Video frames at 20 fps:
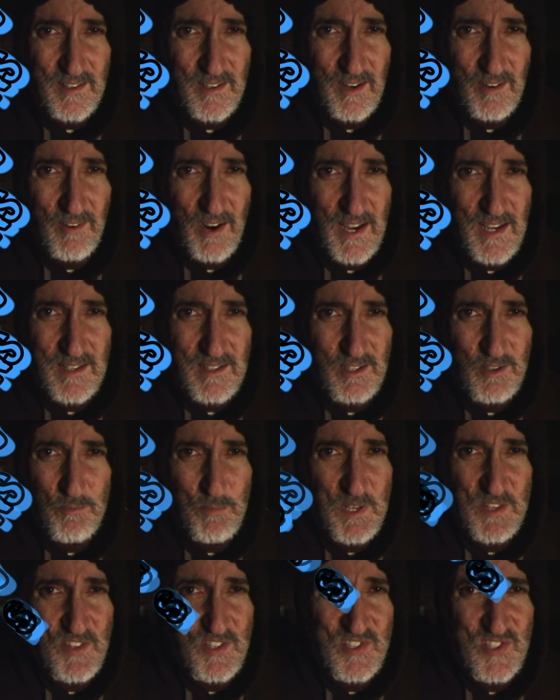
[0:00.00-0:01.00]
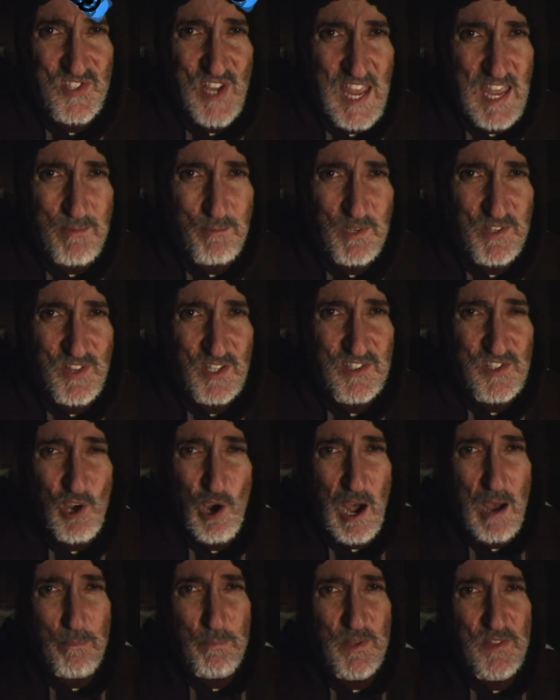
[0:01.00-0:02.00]
All right? It'd be the same in the
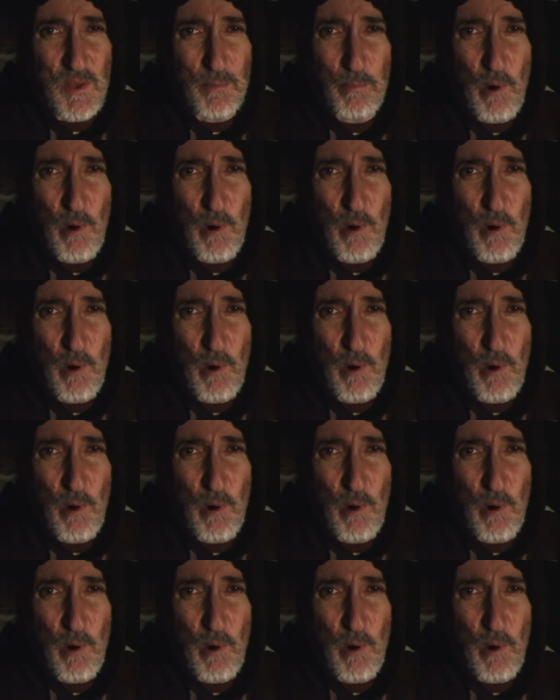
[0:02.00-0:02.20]
top and the